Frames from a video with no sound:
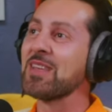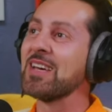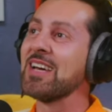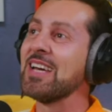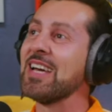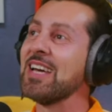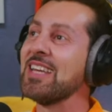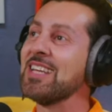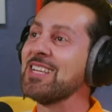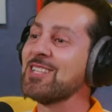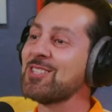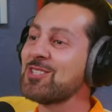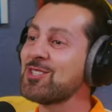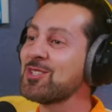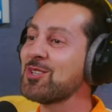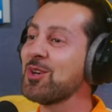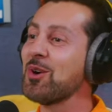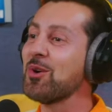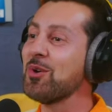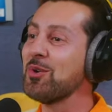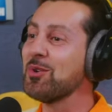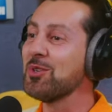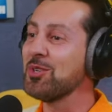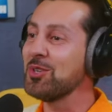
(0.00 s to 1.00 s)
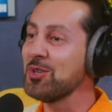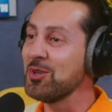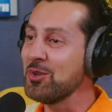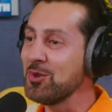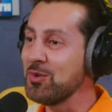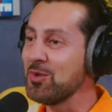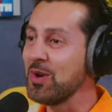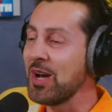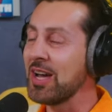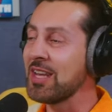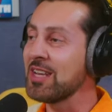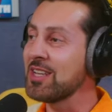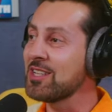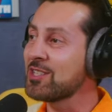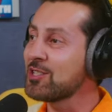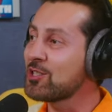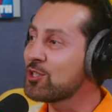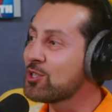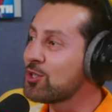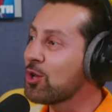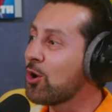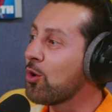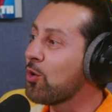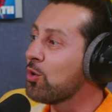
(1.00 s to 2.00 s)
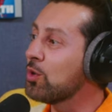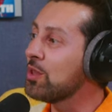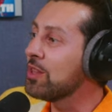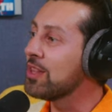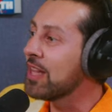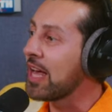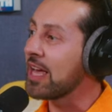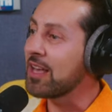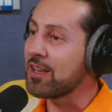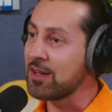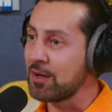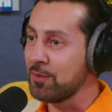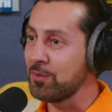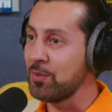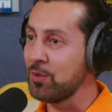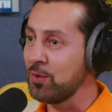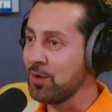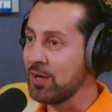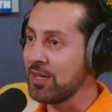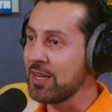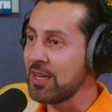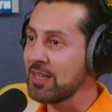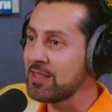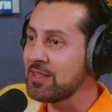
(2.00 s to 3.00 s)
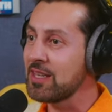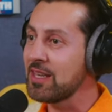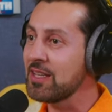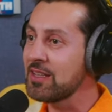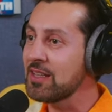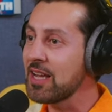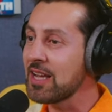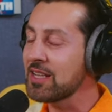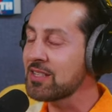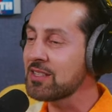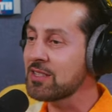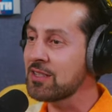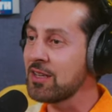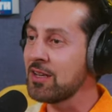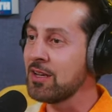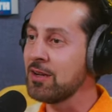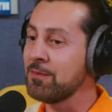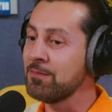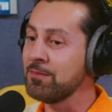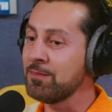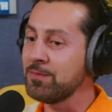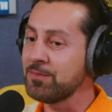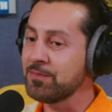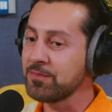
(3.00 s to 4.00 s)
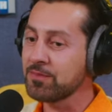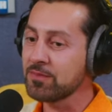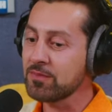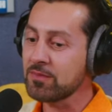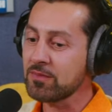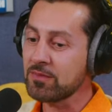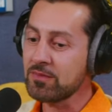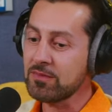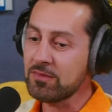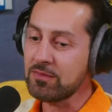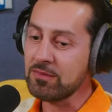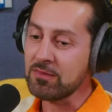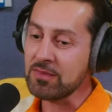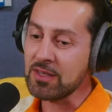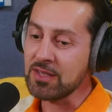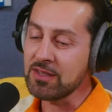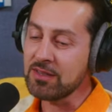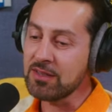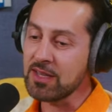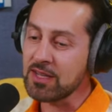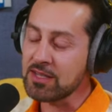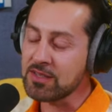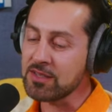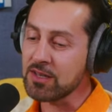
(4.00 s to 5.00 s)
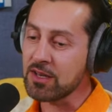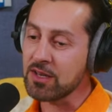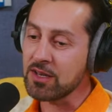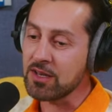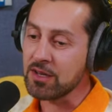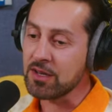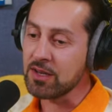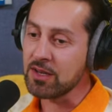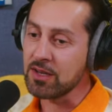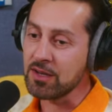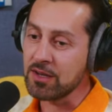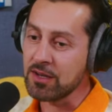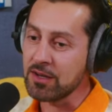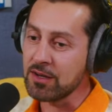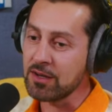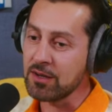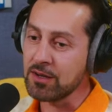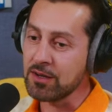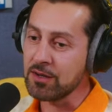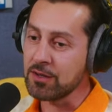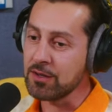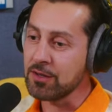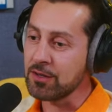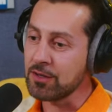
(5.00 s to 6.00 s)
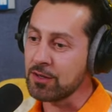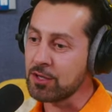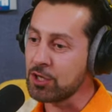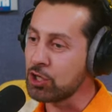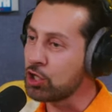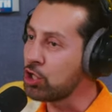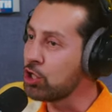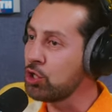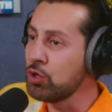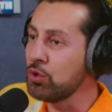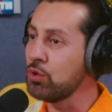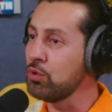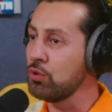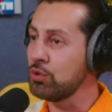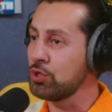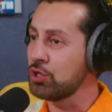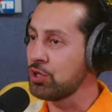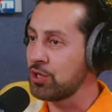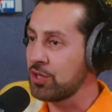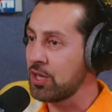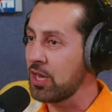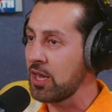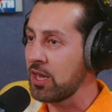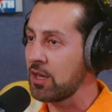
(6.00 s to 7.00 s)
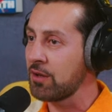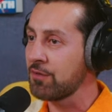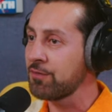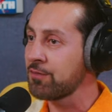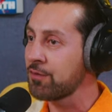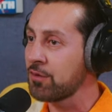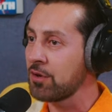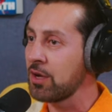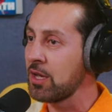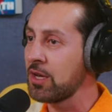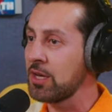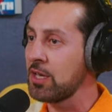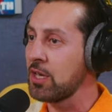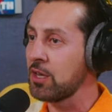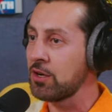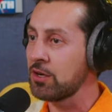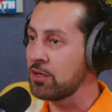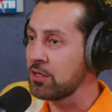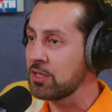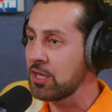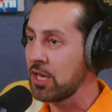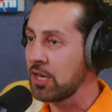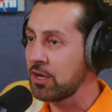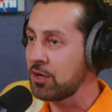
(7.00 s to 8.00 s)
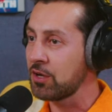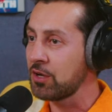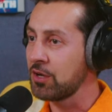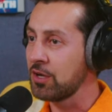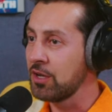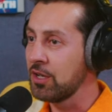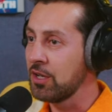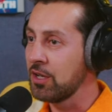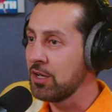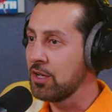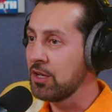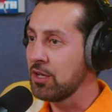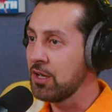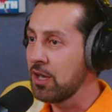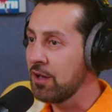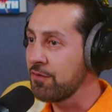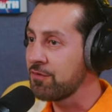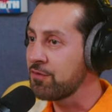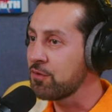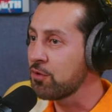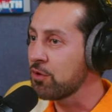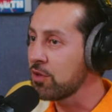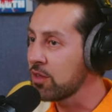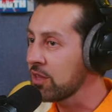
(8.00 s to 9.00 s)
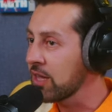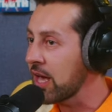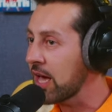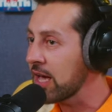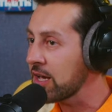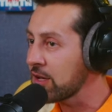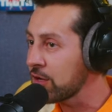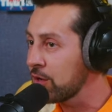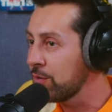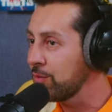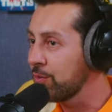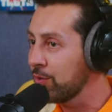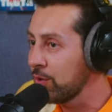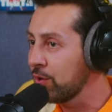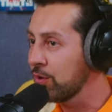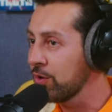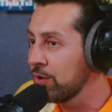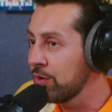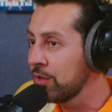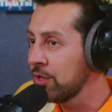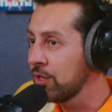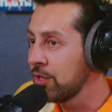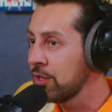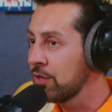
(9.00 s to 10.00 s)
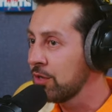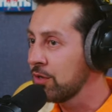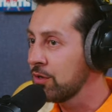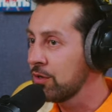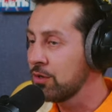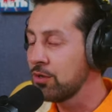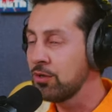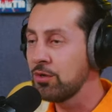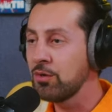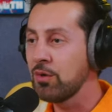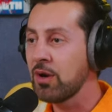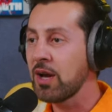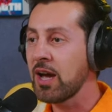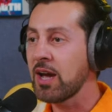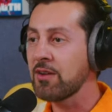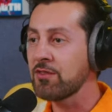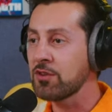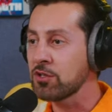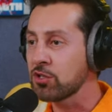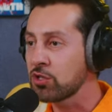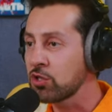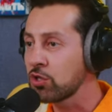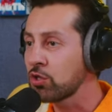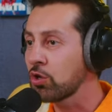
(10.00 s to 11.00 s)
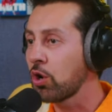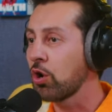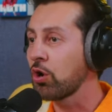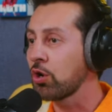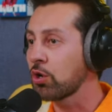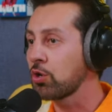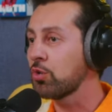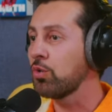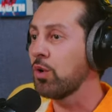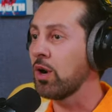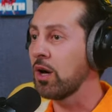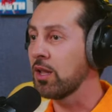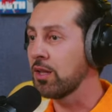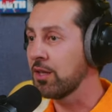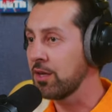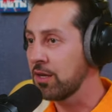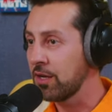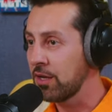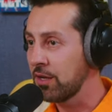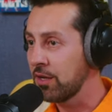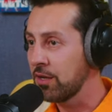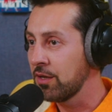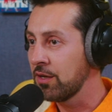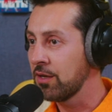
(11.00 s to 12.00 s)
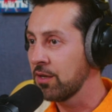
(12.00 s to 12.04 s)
and it's so you and it's so likable and i think that's a um, that's a, a huge thing for any entertainer if you're likable you have a star quality